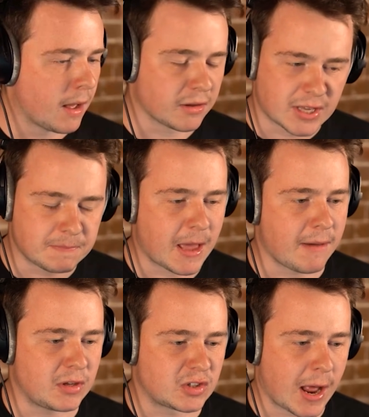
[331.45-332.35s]
Except a
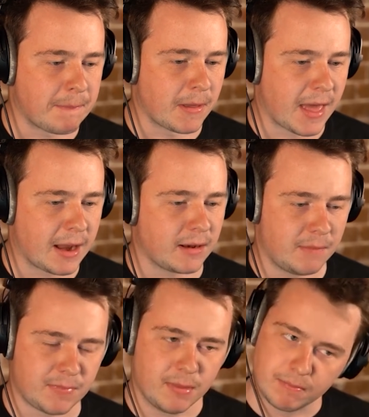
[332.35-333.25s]
heavy sniper. That,
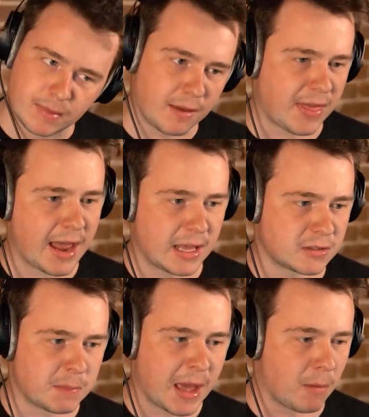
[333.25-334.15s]
if, if that
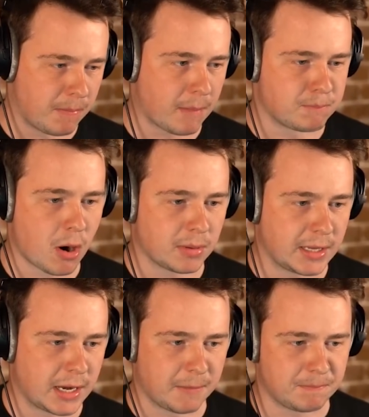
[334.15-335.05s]
hits me, i am probably
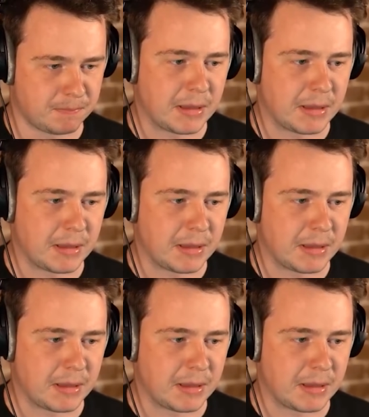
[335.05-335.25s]
gonna be